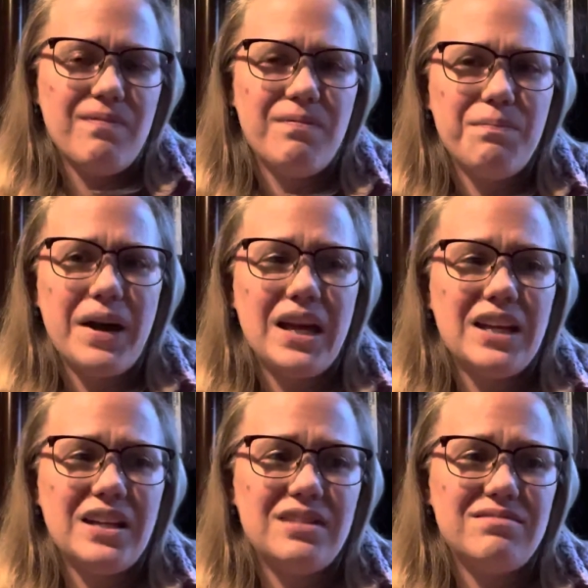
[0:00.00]
but
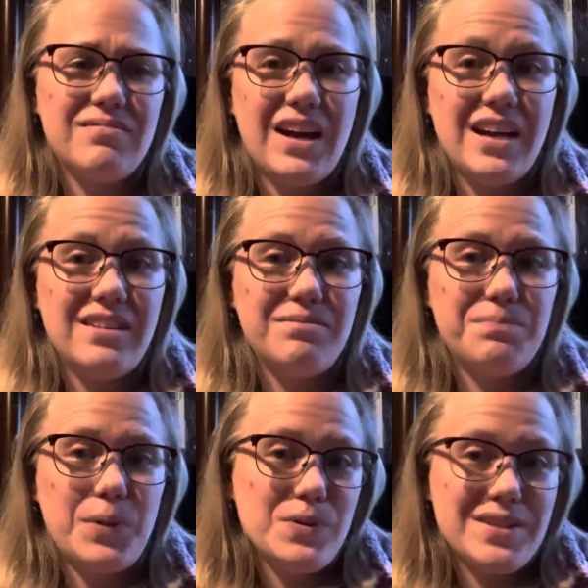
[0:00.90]
I
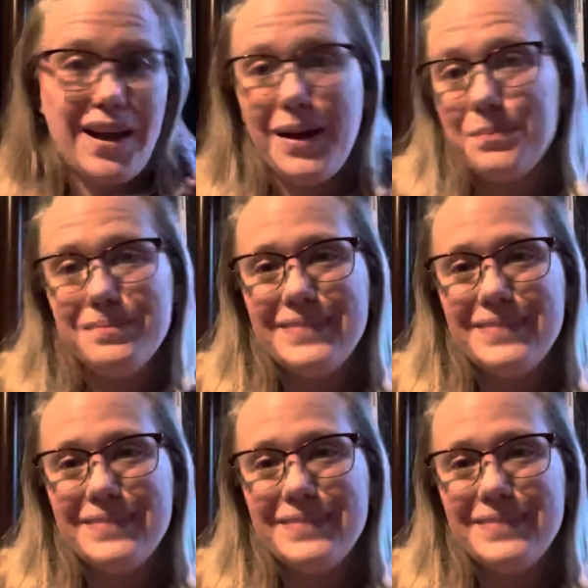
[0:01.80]
post some,